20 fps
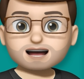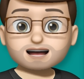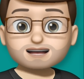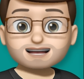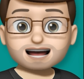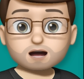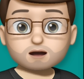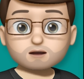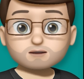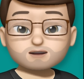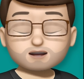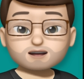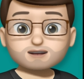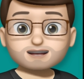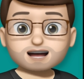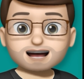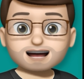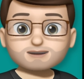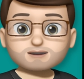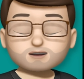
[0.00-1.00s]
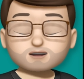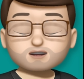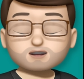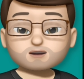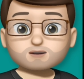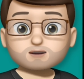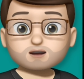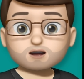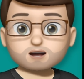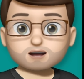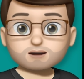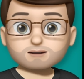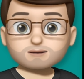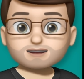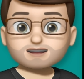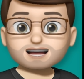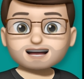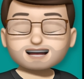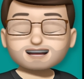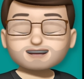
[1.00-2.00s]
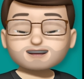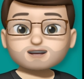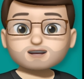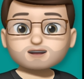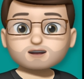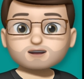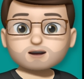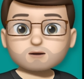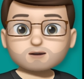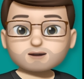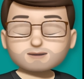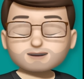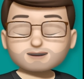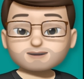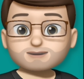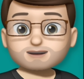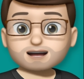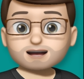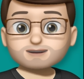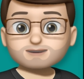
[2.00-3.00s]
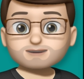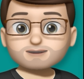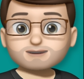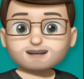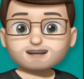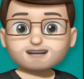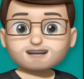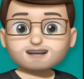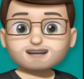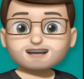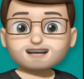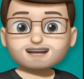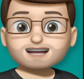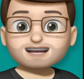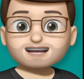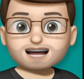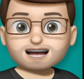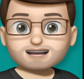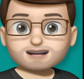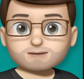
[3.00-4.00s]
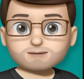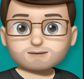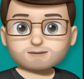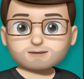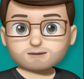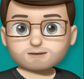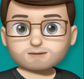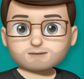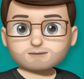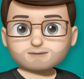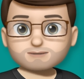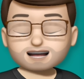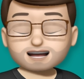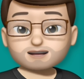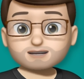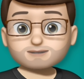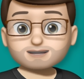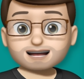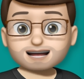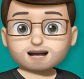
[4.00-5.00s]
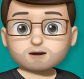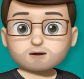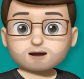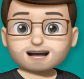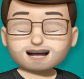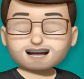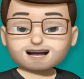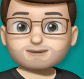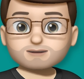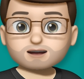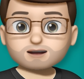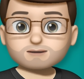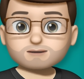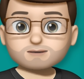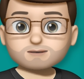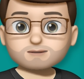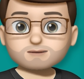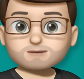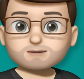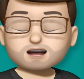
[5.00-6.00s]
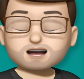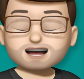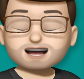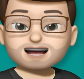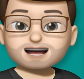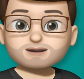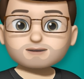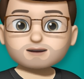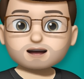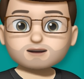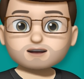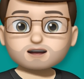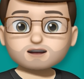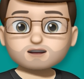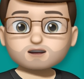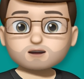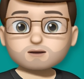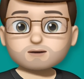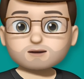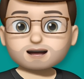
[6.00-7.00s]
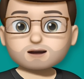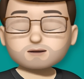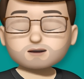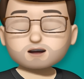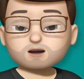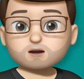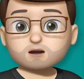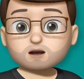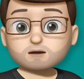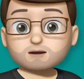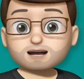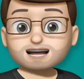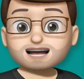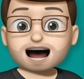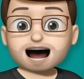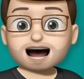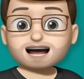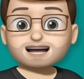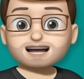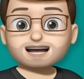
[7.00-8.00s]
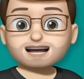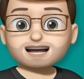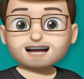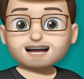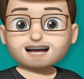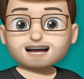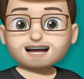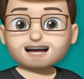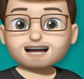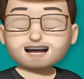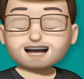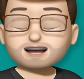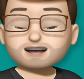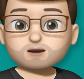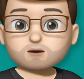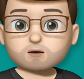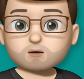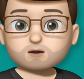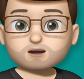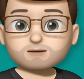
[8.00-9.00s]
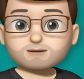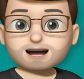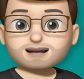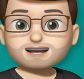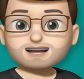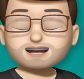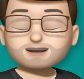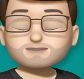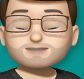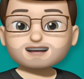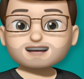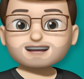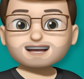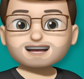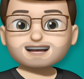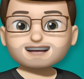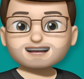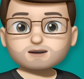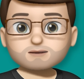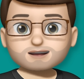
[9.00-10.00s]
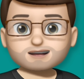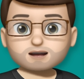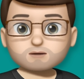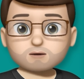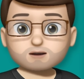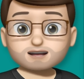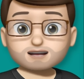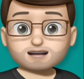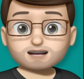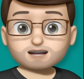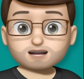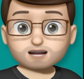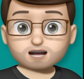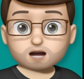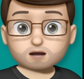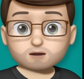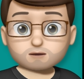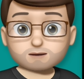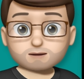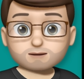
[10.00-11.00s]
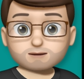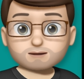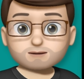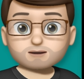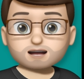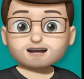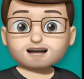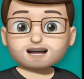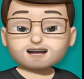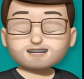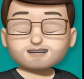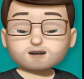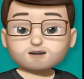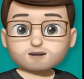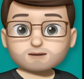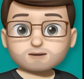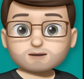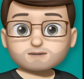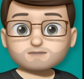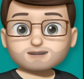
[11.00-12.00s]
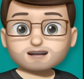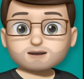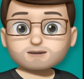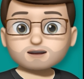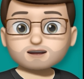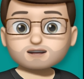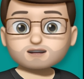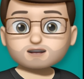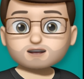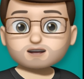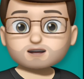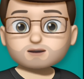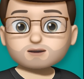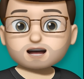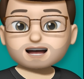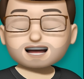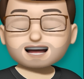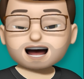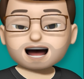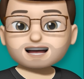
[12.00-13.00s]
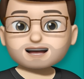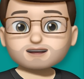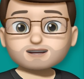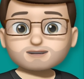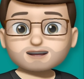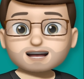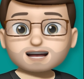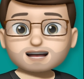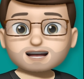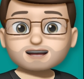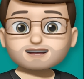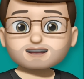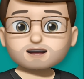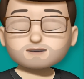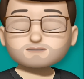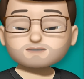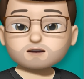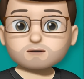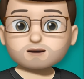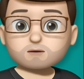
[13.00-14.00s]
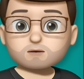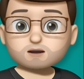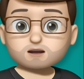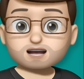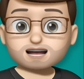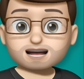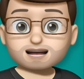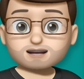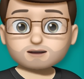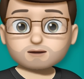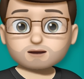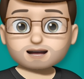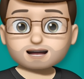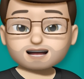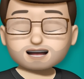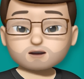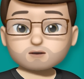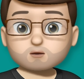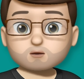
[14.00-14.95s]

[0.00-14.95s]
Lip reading: Now I've done that, I've got 2 columns, and I can show you one of my favourite features in Tinkercad. It's really quite clever. If I then duplicate my column again, it's automatically predicted where I want it to go. It's looked at my previous 2, and it's realised I probably want the next one in an